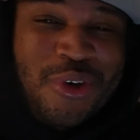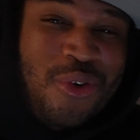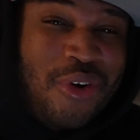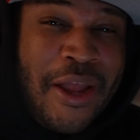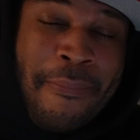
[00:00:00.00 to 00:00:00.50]
the
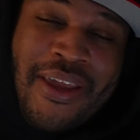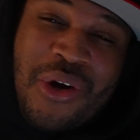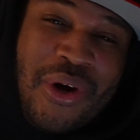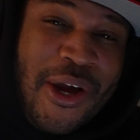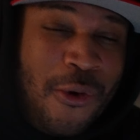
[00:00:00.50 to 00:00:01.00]
gram ain't
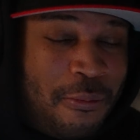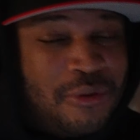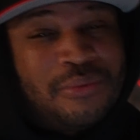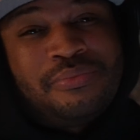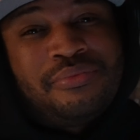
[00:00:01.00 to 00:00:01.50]
gonna help
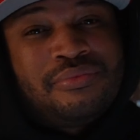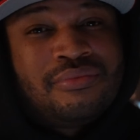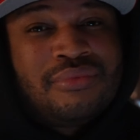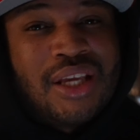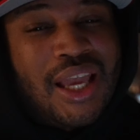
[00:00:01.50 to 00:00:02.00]
him.
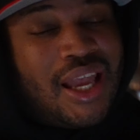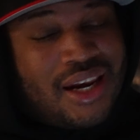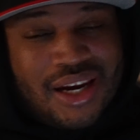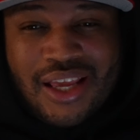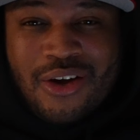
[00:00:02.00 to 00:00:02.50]

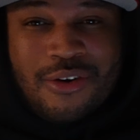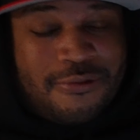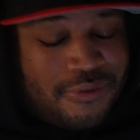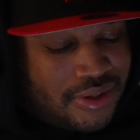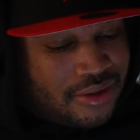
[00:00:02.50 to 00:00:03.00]
And it ain't gonna
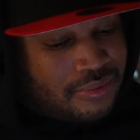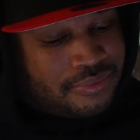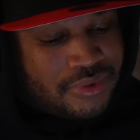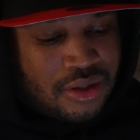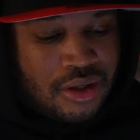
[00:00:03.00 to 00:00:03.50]
free
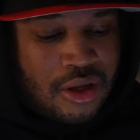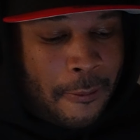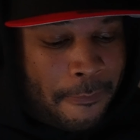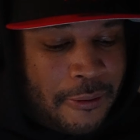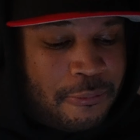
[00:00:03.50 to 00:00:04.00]
him.
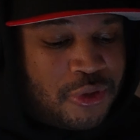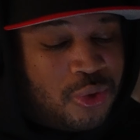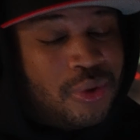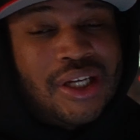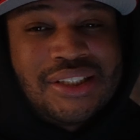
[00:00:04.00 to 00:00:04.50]
People
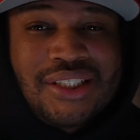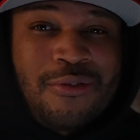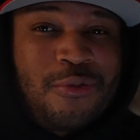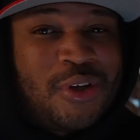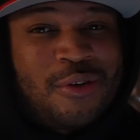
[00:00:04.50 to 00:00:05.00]
do that, say
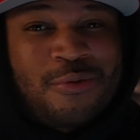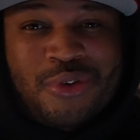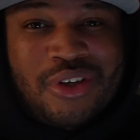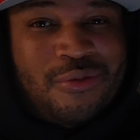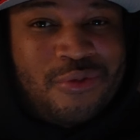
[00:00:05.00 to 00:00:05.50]
free,
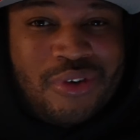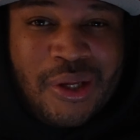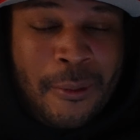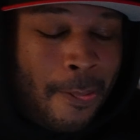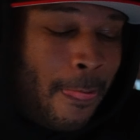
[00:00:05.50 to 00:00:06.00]
free,
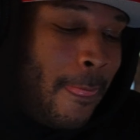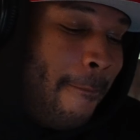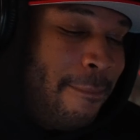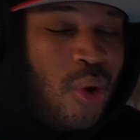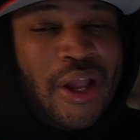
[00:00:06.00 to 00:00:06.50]
free.
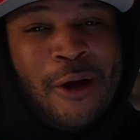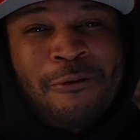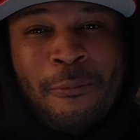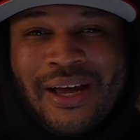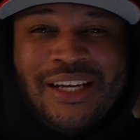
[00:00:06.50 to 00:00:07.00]
Don't help
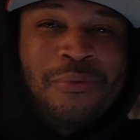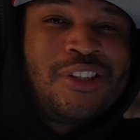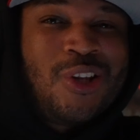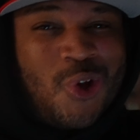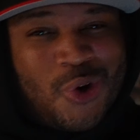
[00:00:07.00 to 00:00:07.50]
nobody with
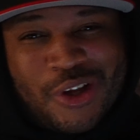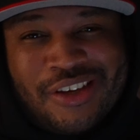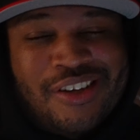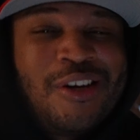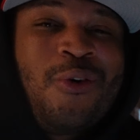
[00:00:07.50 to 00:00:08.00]
the
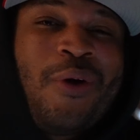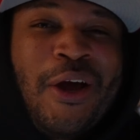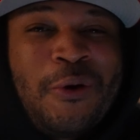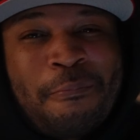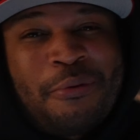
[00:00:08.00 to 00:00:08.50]
lawyer. Don't
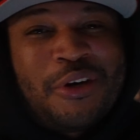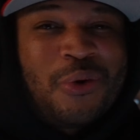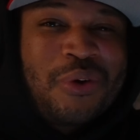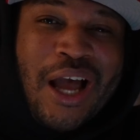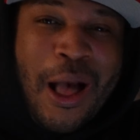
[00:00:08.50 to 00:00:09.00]
help put
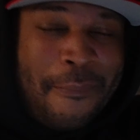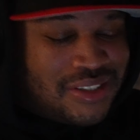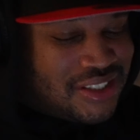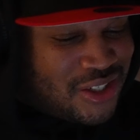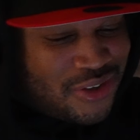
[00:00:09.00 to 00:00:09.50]
no
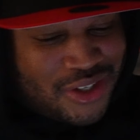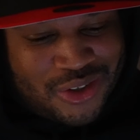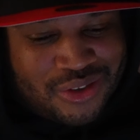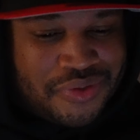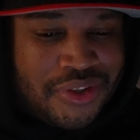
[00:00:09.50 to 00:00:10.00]
commissary.
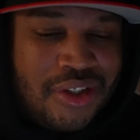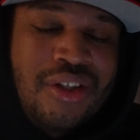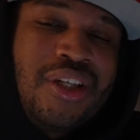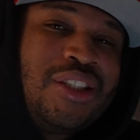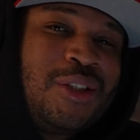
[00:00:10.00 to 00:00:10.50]
Don't.
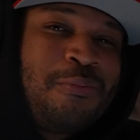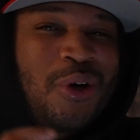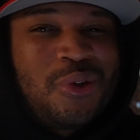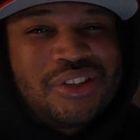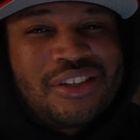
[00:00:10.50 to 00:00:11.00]
They just
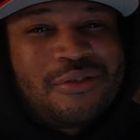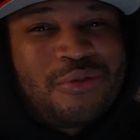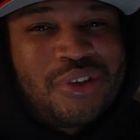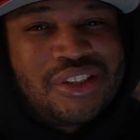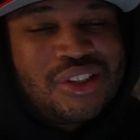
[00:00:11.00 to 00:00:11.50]
post it,
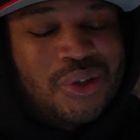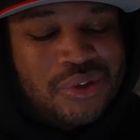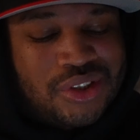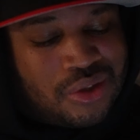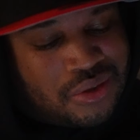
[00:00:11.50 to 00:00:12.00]
free
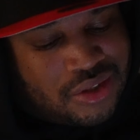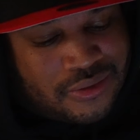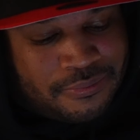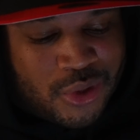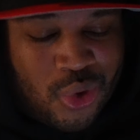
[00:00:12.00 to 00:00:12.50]
so-and-so,
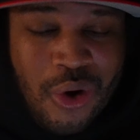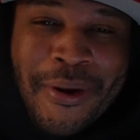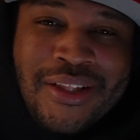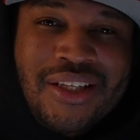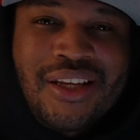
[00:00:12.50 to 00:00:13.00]
and going
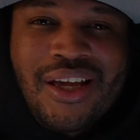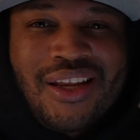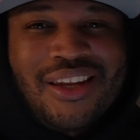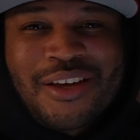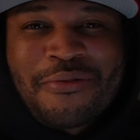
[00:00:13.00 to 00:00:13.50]
about their day.
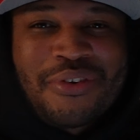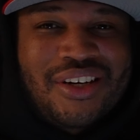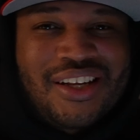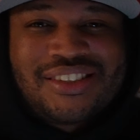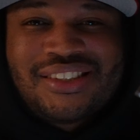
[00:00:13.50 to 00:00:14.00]
They looking for the
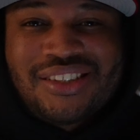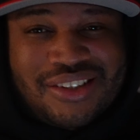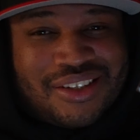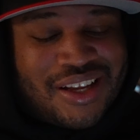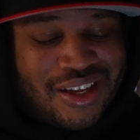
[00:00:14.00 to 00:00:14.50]
next
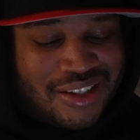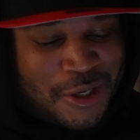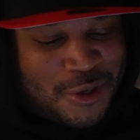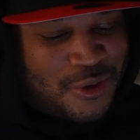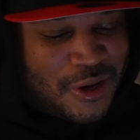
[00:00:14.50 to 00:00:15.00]
chick to knock
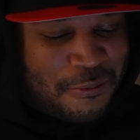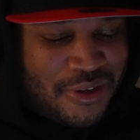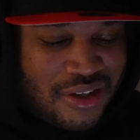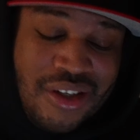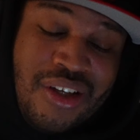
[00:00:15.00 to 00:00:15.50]
down. You know what I
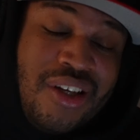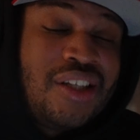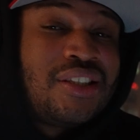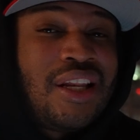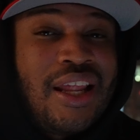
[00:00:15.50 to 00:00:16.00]
mean?
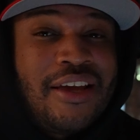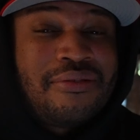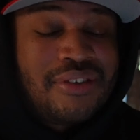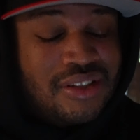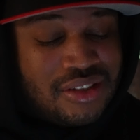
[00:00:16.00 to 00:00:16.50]
That's how
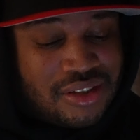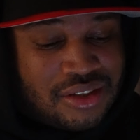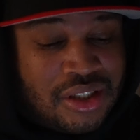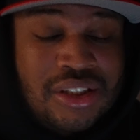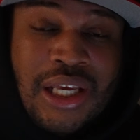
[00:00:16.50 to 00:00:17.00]
life is.
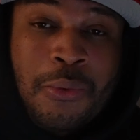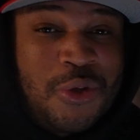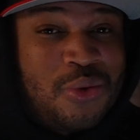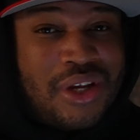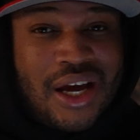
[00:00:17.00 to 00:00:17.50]
It's like
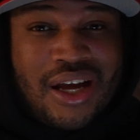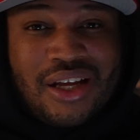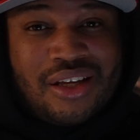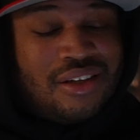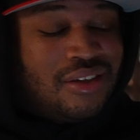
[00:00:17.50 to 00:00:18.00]
when you
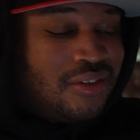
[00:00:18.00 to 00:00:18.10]
die,